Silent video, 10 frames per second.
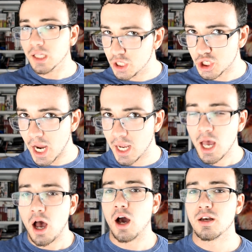cliche
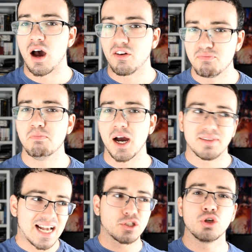enough,
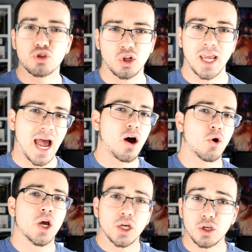but that's usually
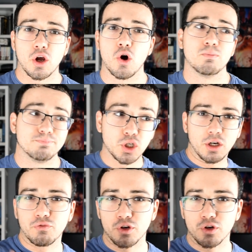how, you know, good